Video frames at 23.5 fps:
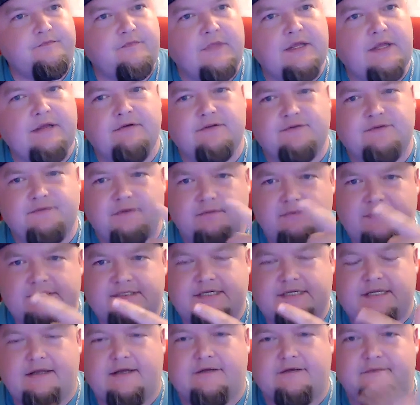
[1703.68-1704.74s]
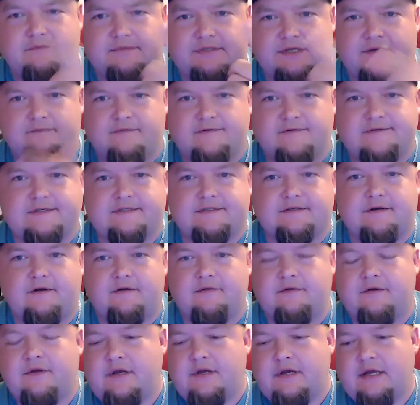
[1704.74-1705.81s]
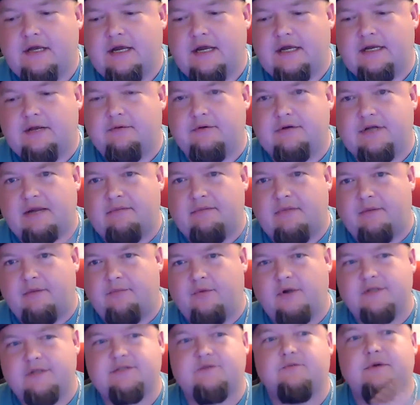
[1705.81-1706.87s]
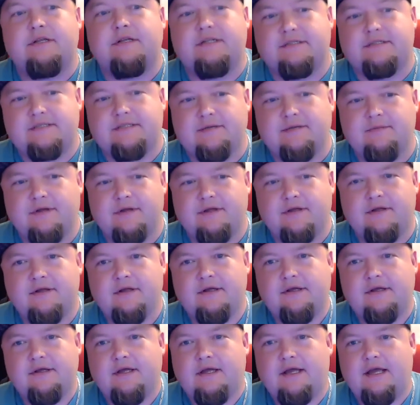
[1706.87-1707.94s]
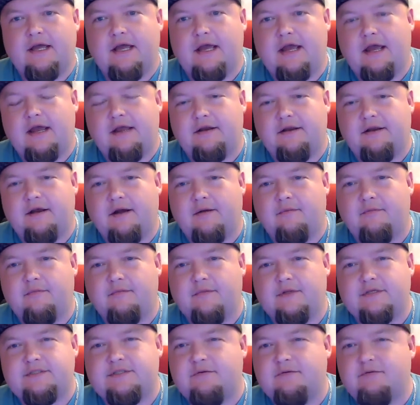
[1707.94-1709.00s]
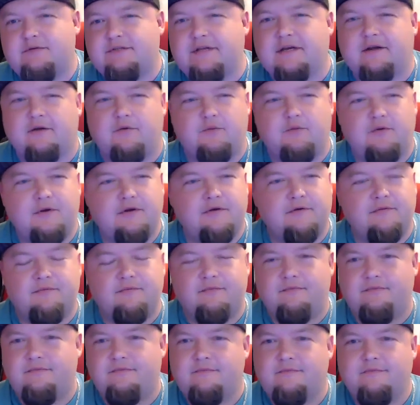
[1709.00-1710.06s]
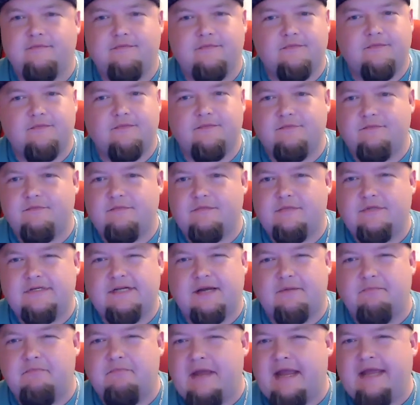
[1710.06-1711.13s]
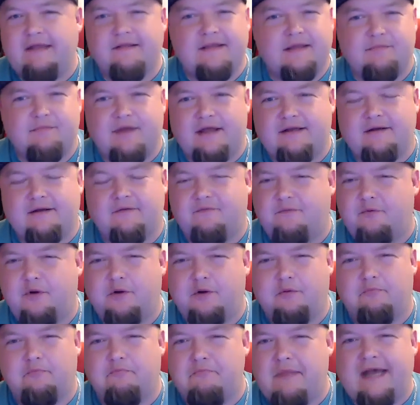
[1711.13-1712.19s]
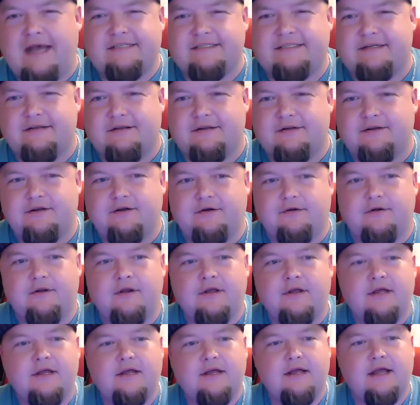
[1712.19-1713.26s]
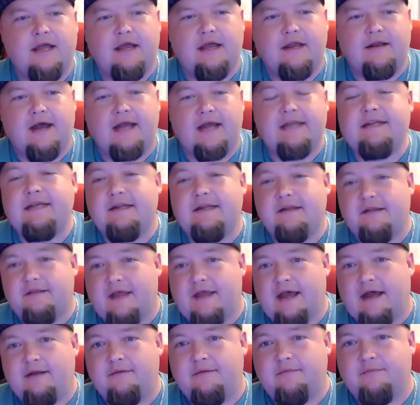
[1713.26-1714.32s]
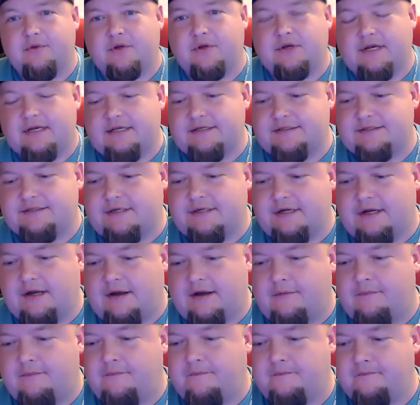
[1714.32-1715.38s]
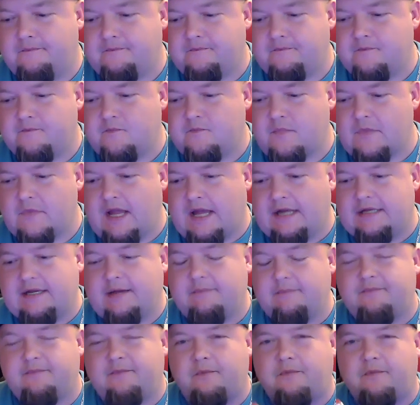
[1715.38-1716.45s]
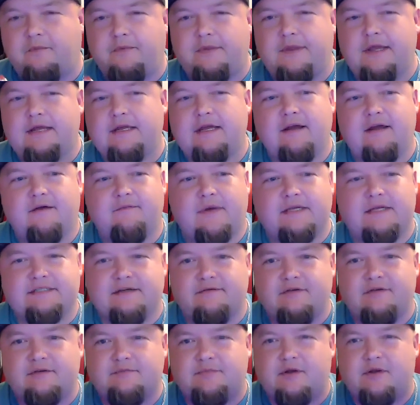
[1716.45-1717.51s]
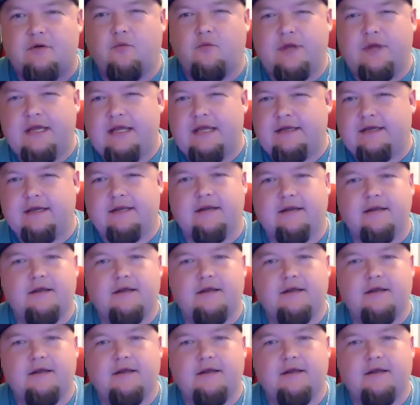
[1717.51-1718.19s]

He was from the city, like from San Francisco, and he would come up once a week to see me. And um, this dude was like a real, he's like a manly man, like a real masculine dude. And I needed that because um, I kept thinking of myself as being weak,